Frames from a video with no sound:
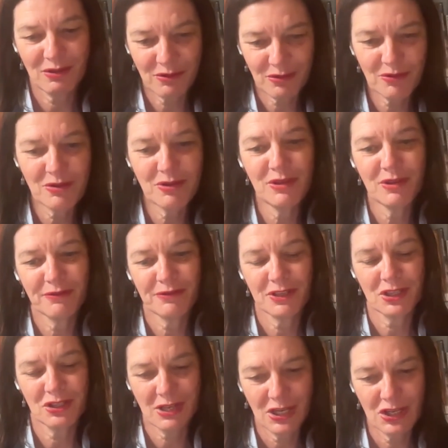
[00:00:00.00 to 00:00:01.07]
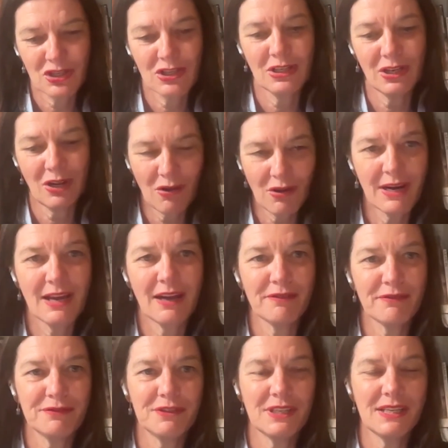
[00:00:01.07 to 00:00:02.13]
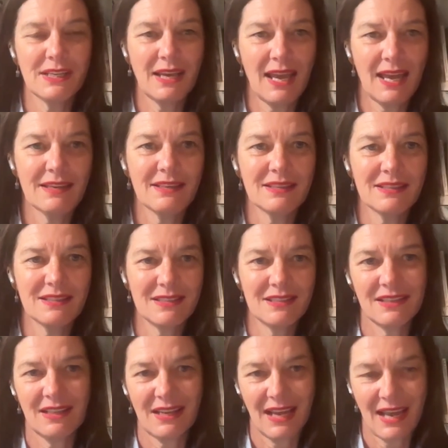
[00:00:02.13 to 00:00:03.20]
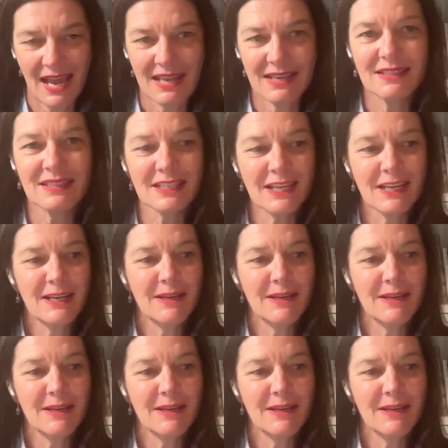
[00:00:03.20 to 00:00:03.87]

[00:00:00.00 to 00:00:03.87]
through the frustration long enough to get to the end.